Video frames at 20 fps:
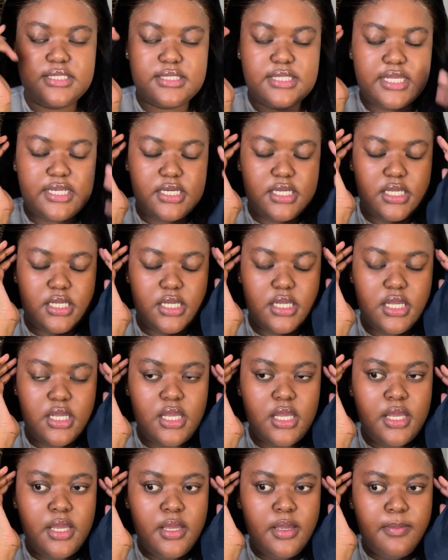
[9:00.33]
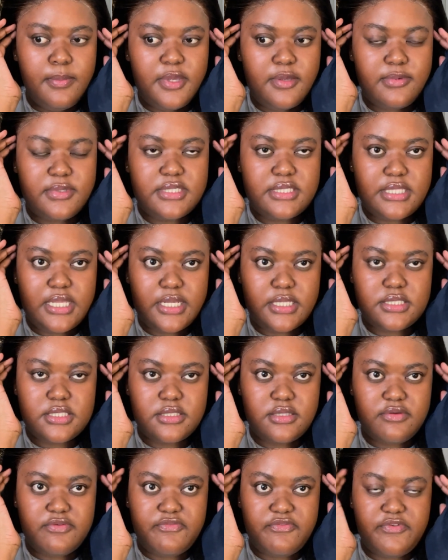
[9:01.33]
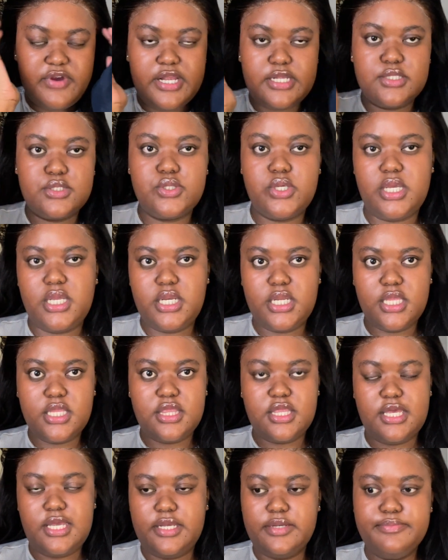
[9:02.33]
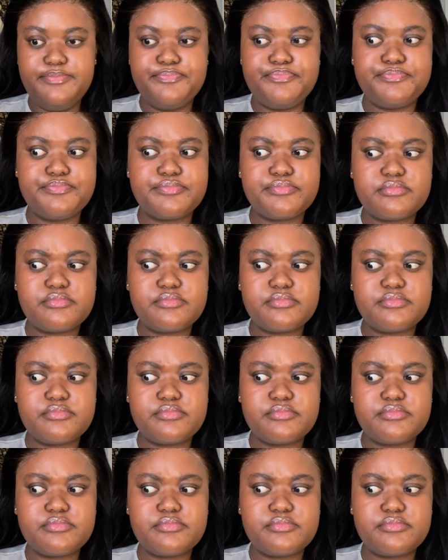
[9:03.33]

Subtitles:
that are maybe stuck to the front or anything,